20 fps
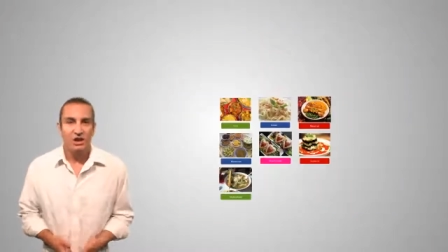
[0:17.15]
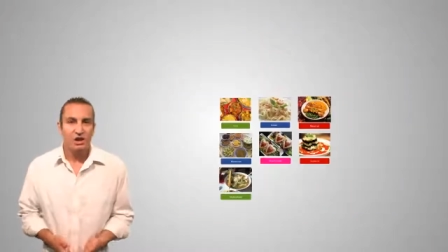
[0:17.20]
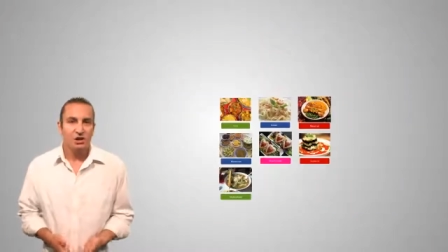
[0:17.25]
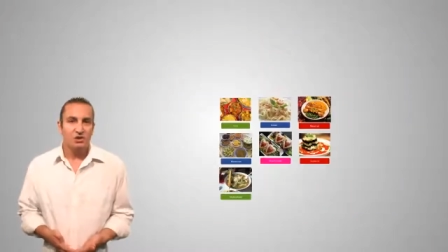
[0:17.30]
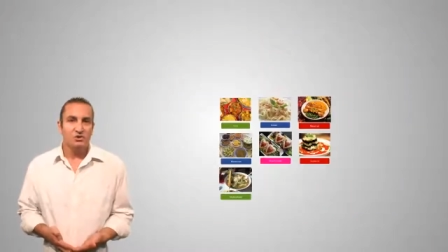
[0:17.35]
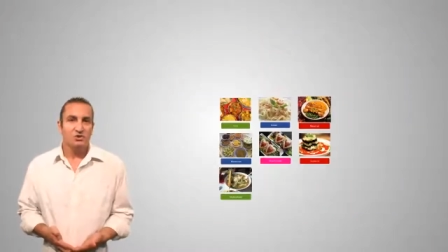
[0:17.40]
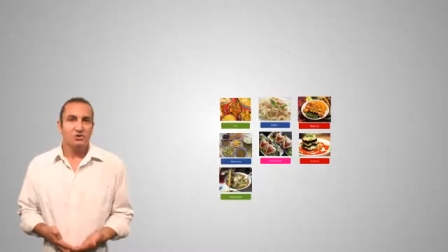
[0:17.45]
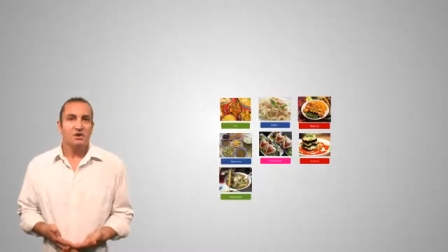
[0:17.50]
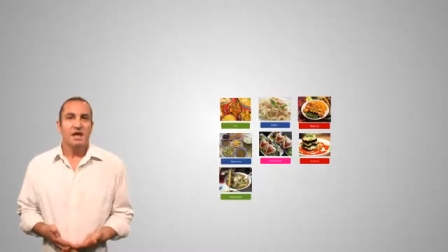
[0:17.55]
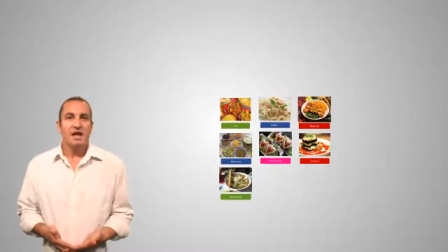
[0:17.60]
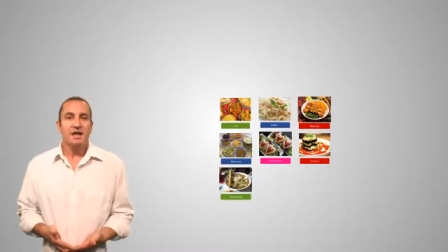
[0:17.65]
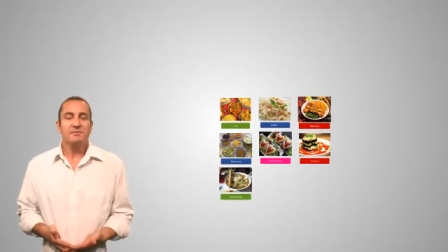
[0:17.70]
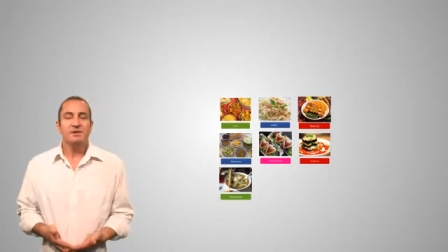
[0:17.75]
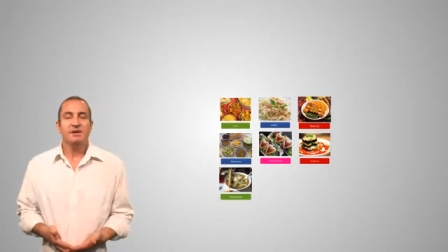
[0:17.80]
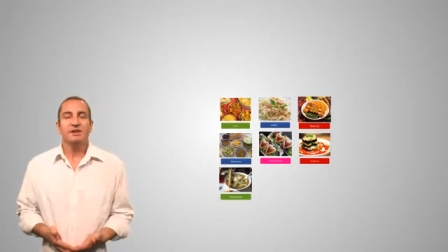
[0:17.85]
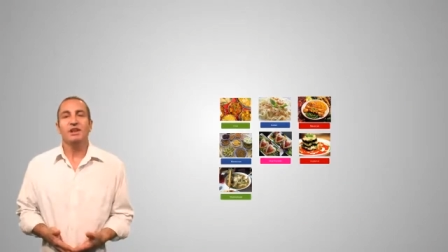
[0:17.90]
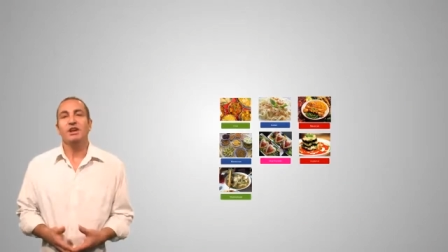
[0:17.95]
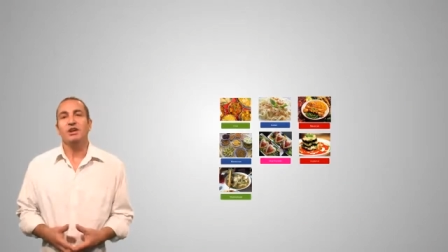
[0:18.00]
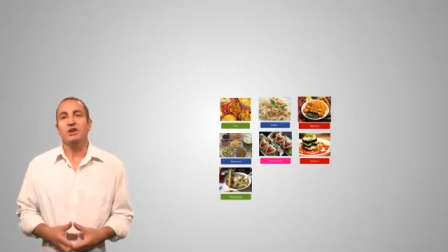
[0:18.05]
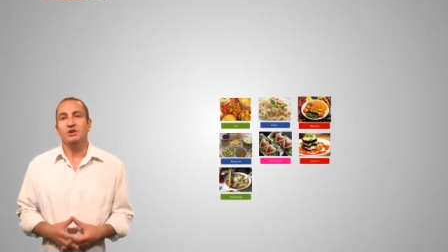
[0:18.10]
You name
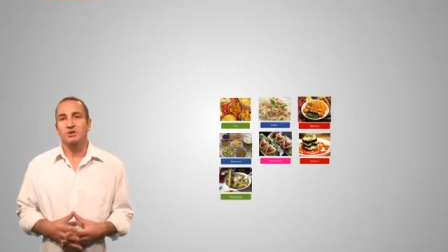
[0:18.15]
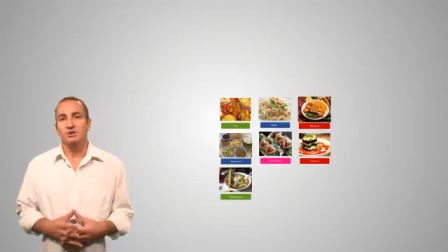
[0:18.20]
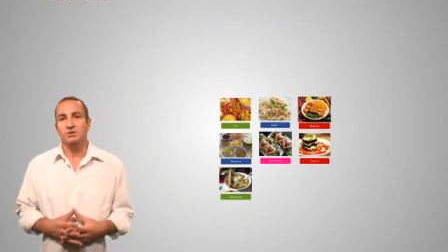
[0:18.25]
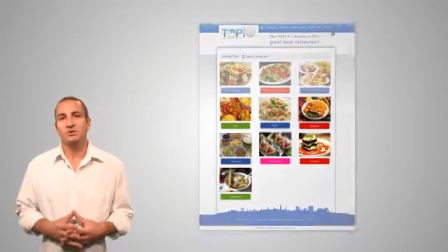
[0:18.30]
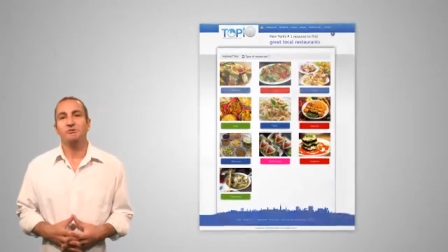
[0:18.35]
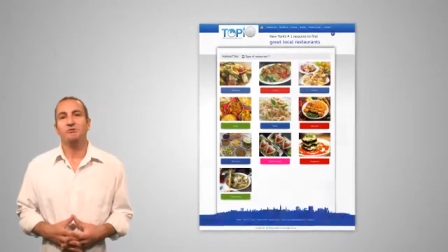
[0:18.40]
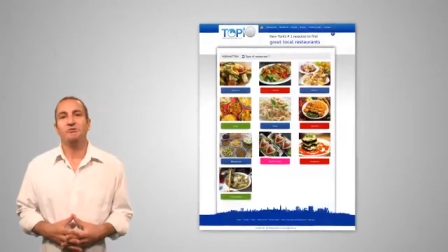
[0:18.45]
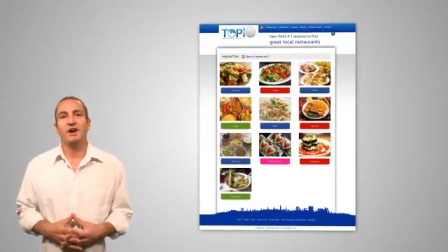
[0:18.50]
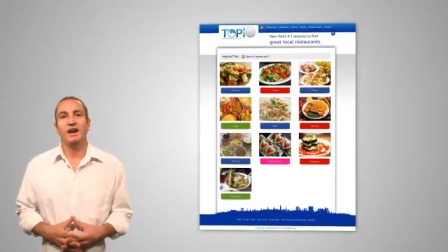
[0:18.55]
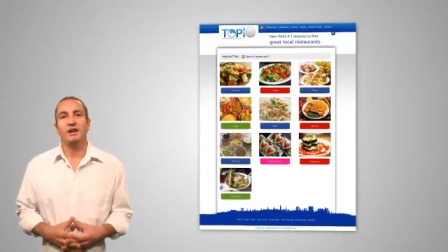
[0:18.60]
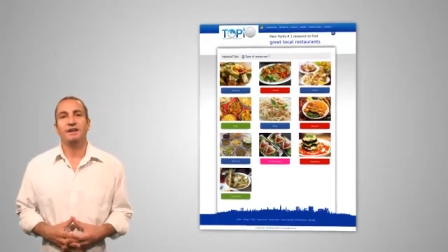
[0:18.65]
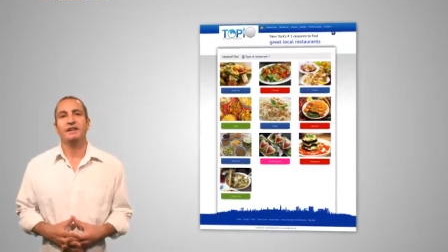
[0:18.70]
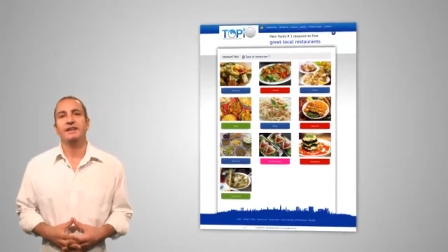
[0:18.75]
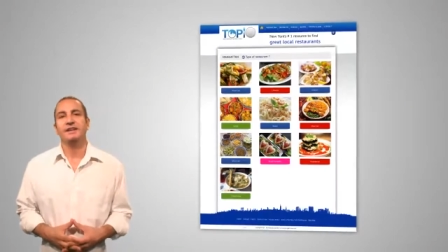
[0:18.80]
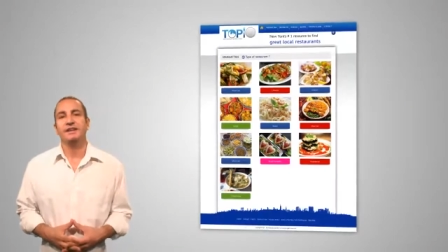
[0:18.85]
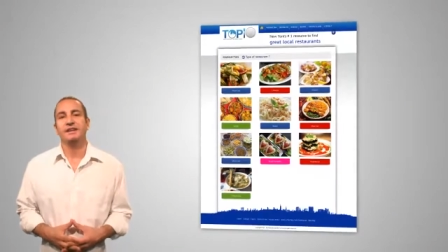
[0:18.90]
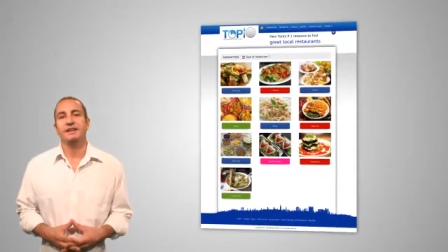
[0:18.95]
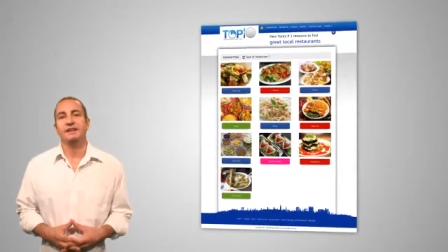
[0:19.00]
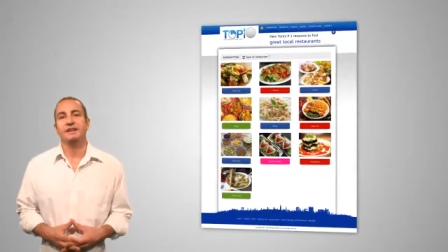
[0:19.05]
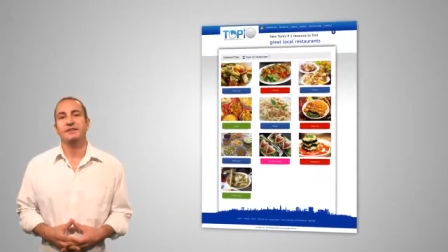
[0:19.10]
it, you'll find it
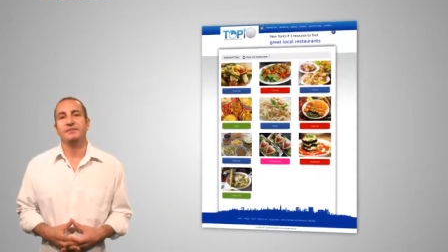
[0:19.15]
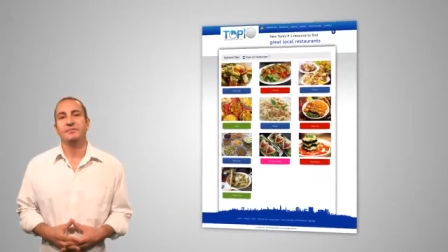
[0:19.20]
here.